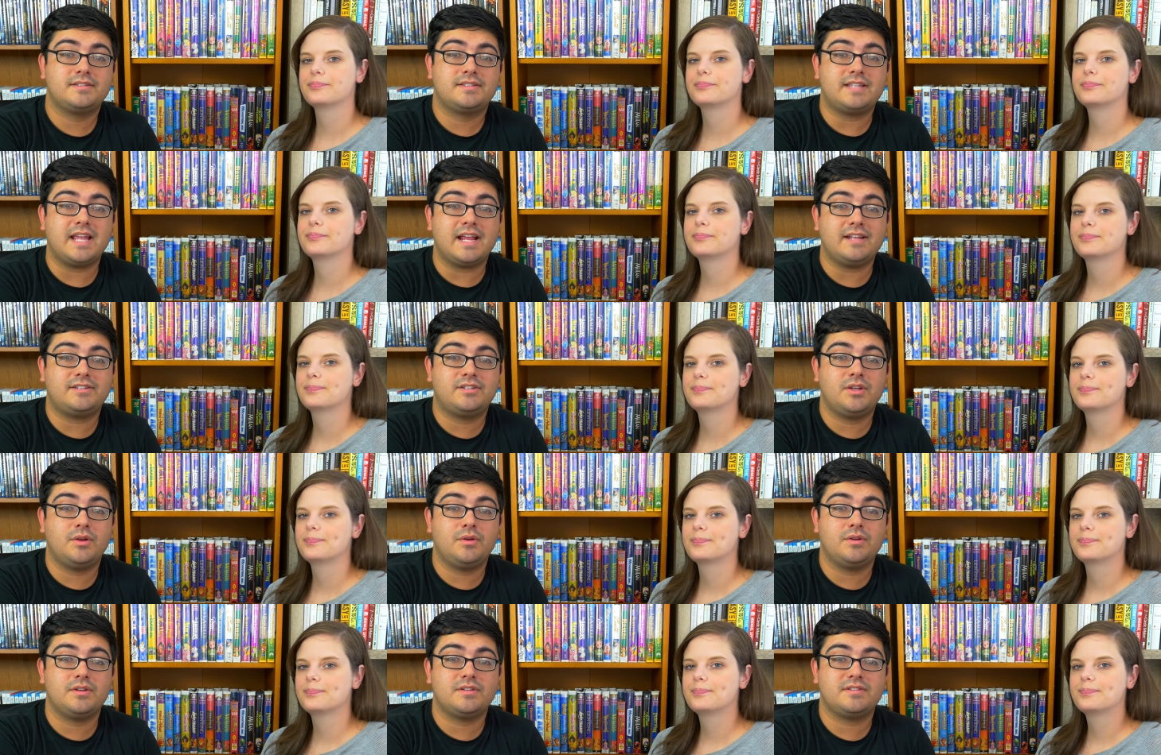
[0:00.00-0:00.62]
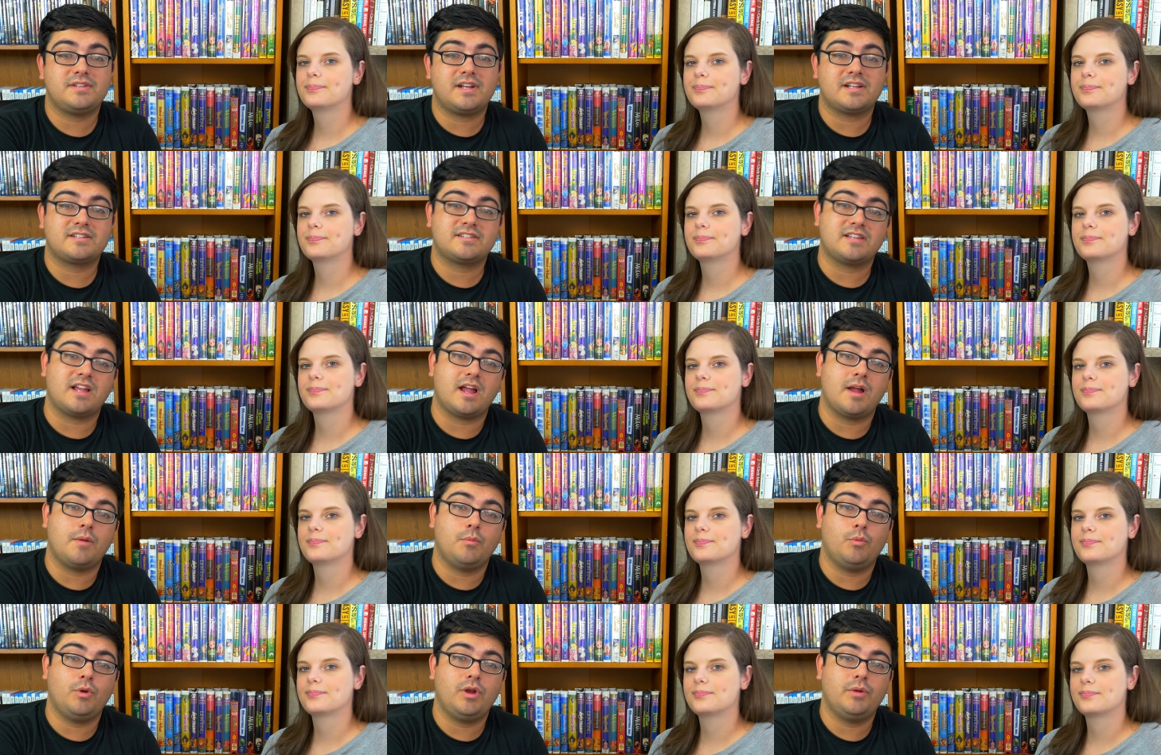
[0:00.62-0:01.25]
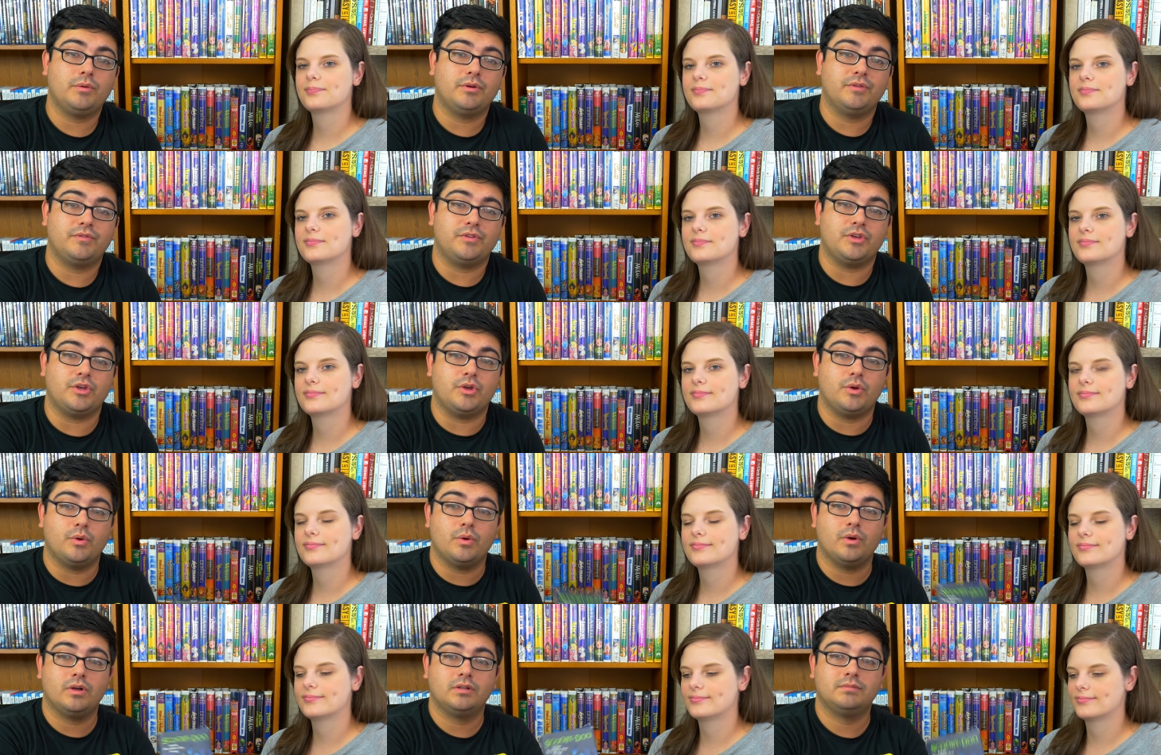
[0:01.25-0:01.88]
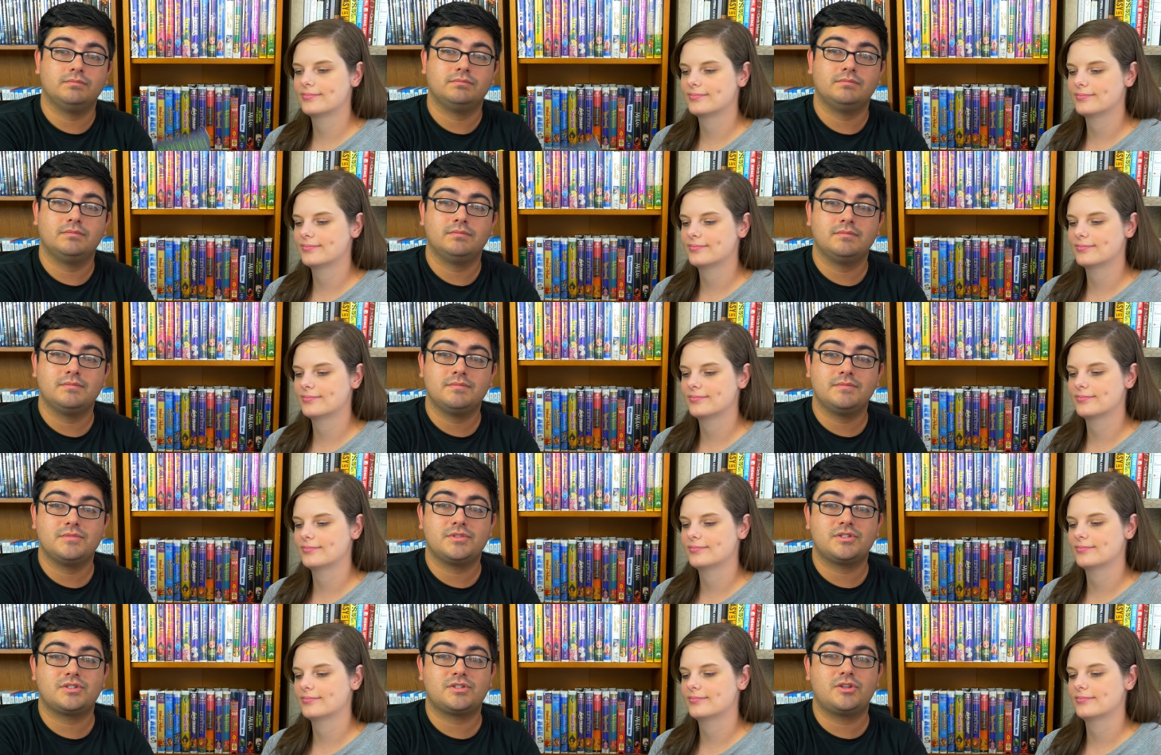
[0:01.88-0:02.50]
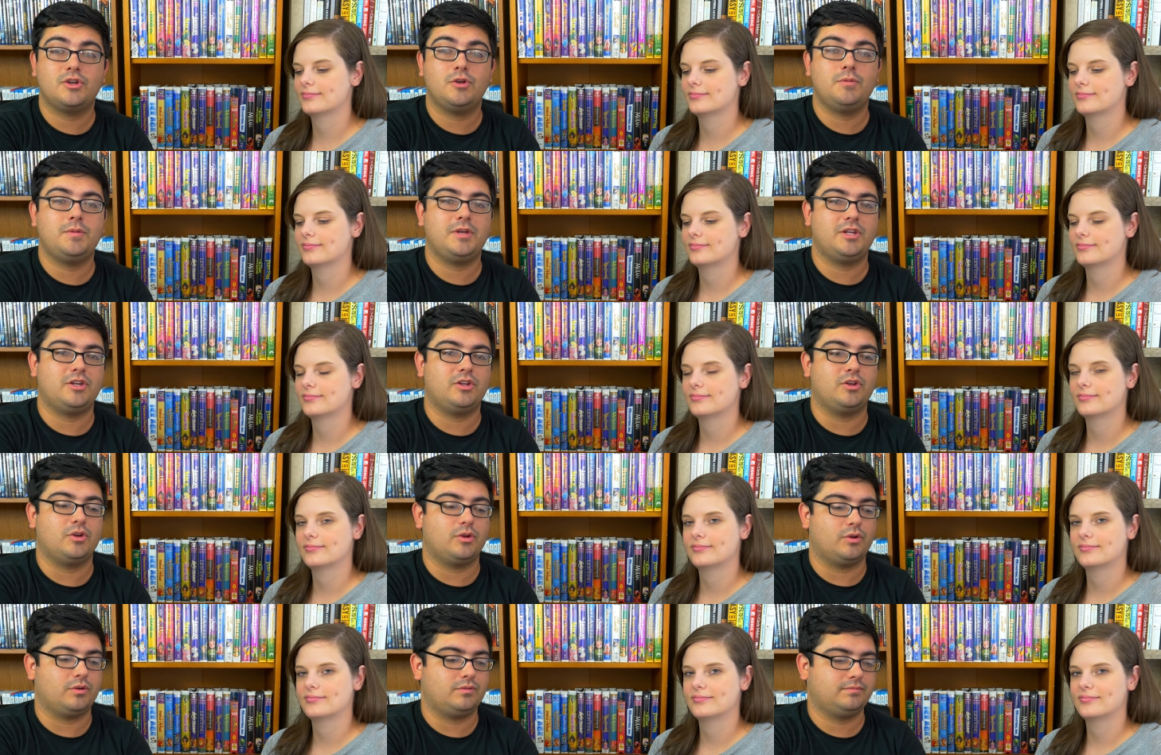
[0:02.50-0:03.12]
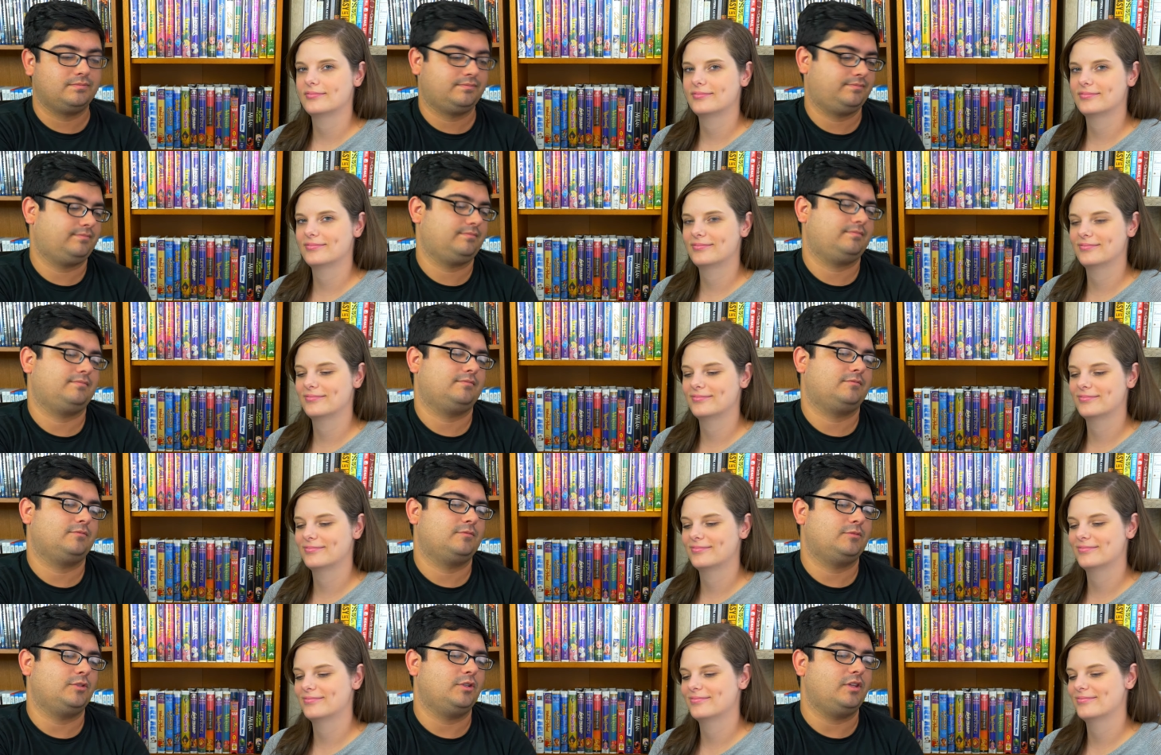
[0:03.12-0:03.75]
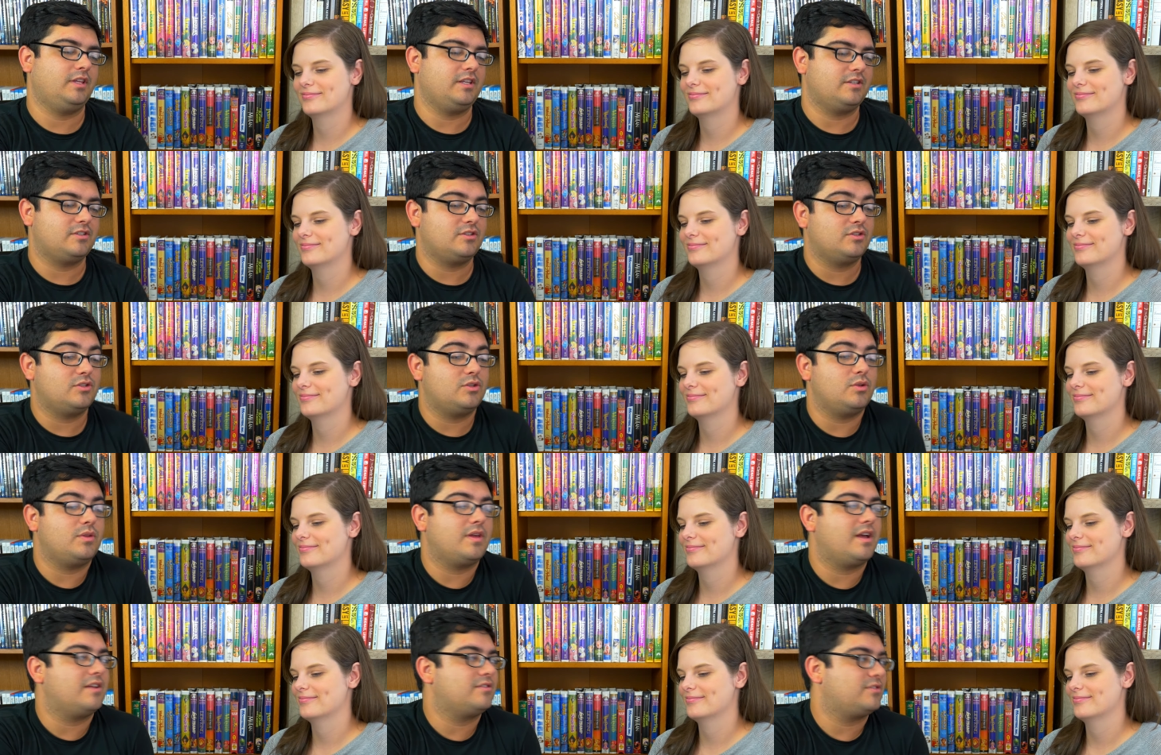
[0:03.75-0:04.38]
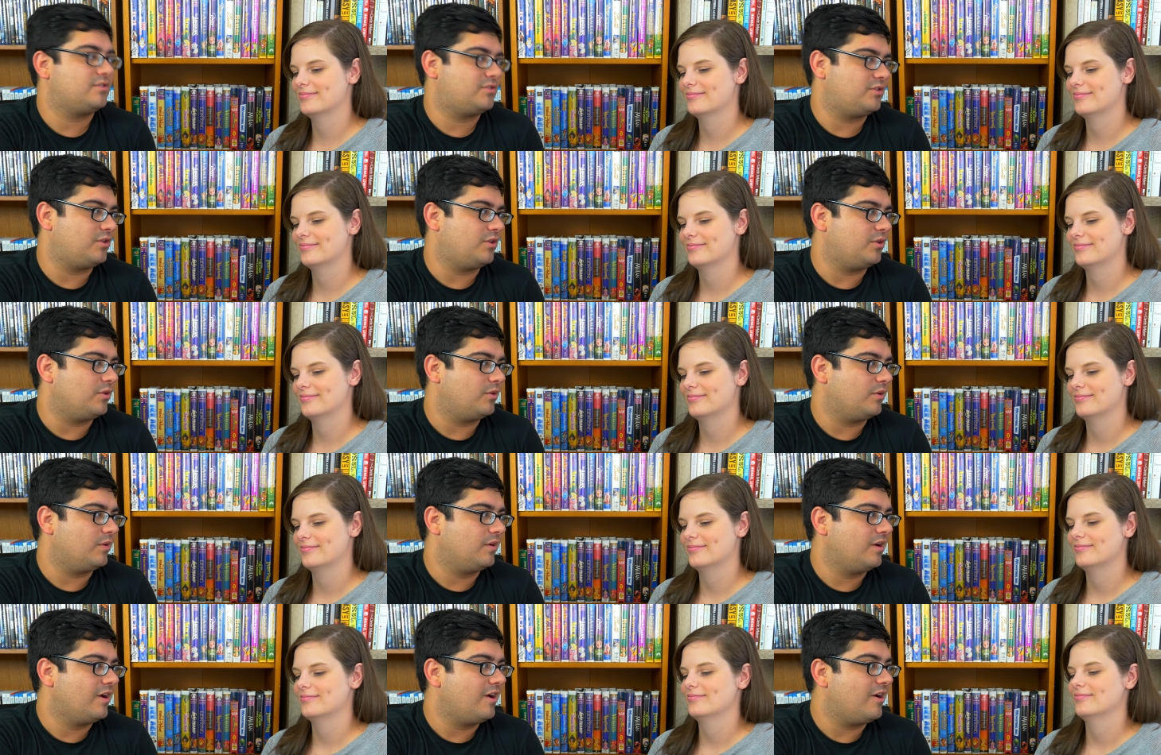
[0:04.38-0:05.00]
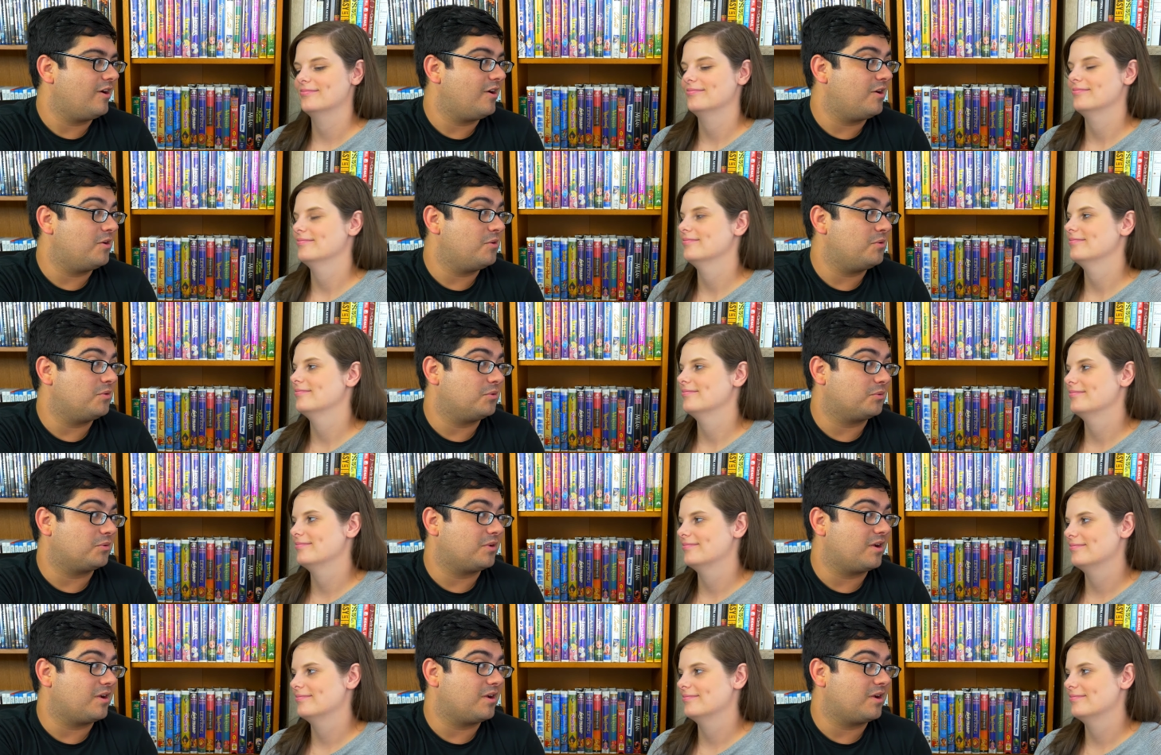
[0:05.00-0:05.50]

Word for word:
Speaker 1: Stay tuned as next time we review Scooby Doo, released in 2002. Oh, it